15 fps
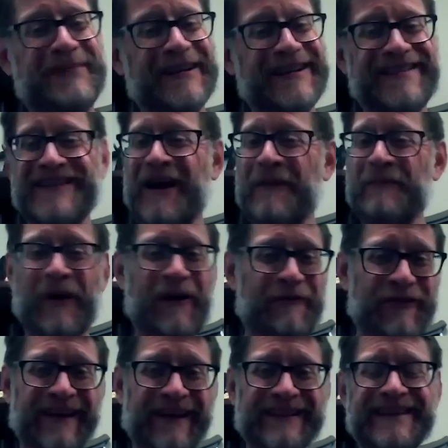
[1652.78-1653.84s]
but it's not
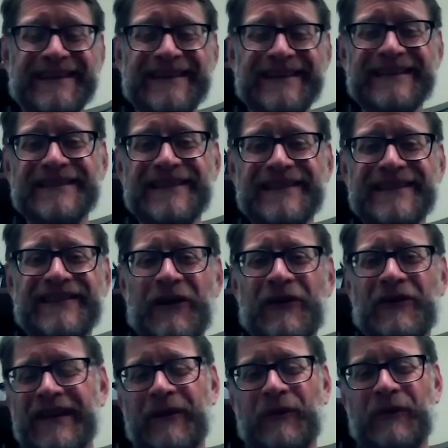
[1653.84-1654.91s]
perfect.
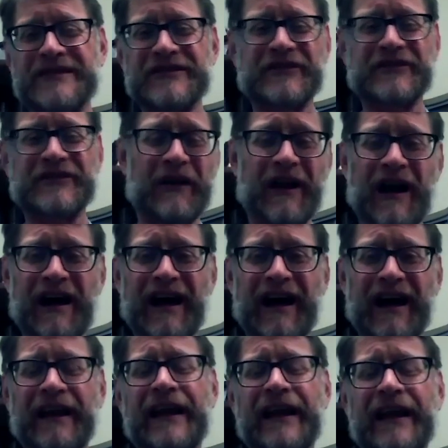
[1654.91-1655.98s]
So like, what's going
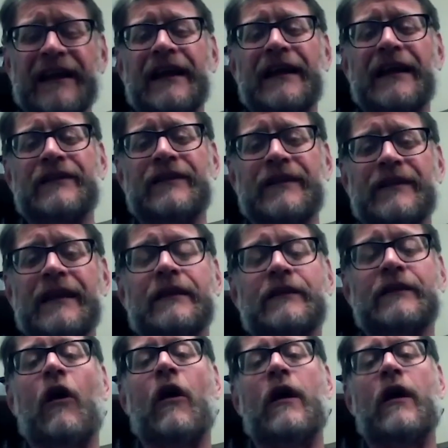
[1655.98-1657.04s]
on? And
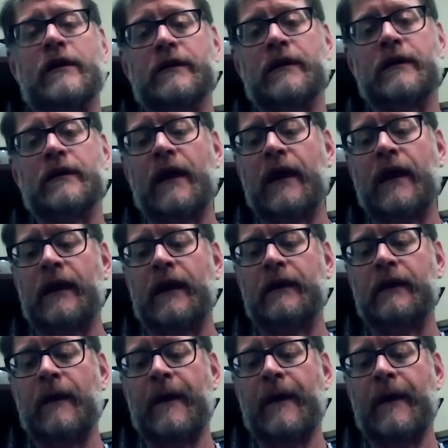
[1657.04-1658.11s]
it's hard.
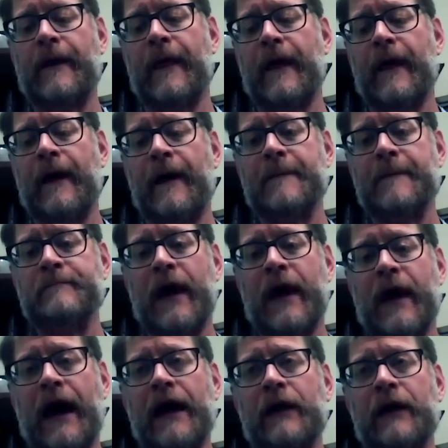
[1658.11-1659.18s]
And
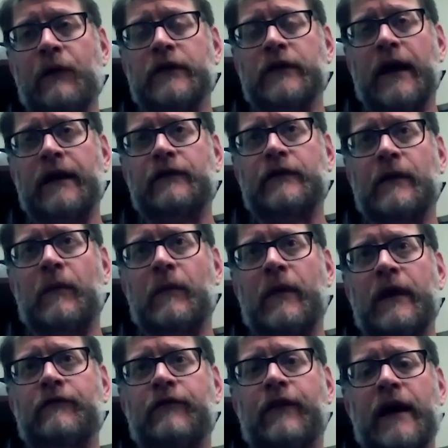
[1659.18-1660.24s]
I want
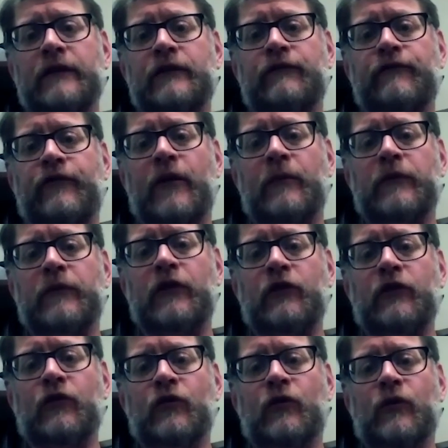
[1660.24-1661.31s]
some advice from
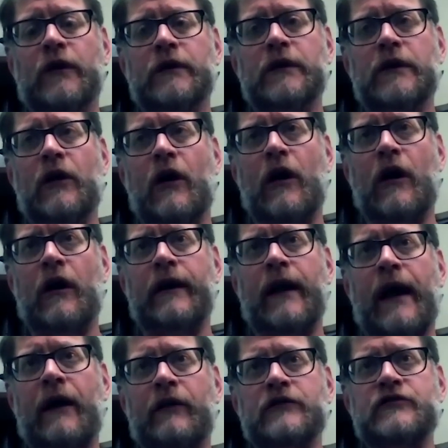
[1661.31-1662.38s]
you on
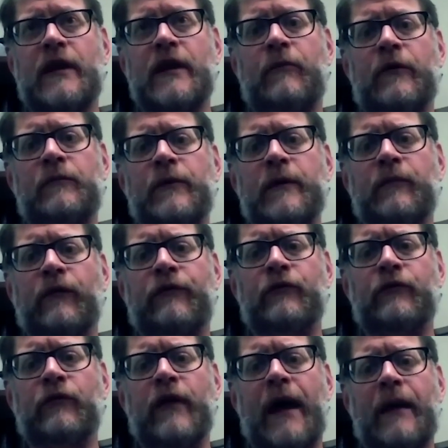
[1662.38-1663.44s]
how to shepherd people
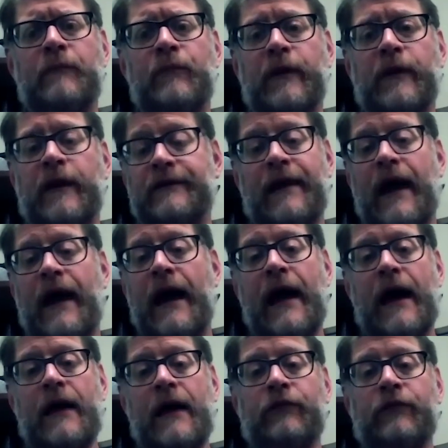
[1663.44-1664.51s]
through that, because
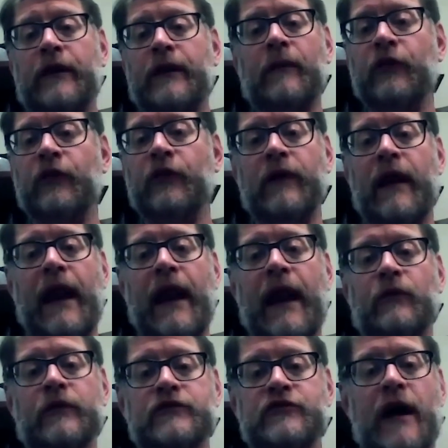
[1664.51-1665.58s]
I don't think I'm doing an
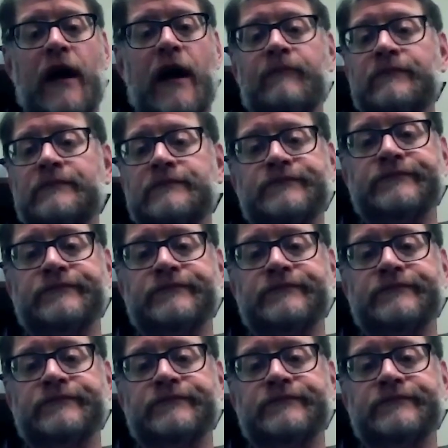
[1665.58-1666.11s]
adequate job.